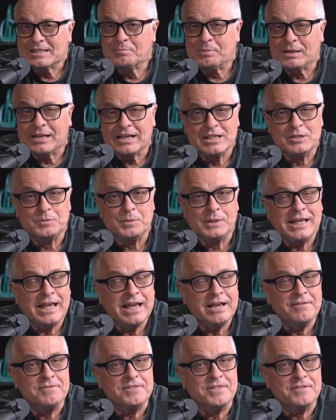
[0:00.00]
because we
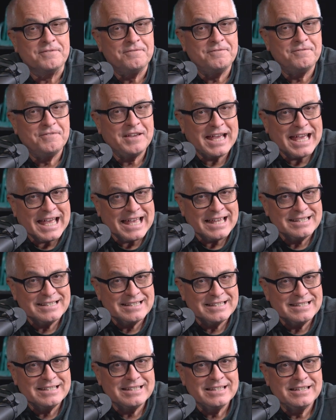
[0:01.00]
have the
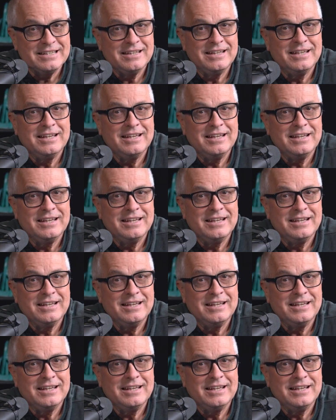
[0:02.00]
fast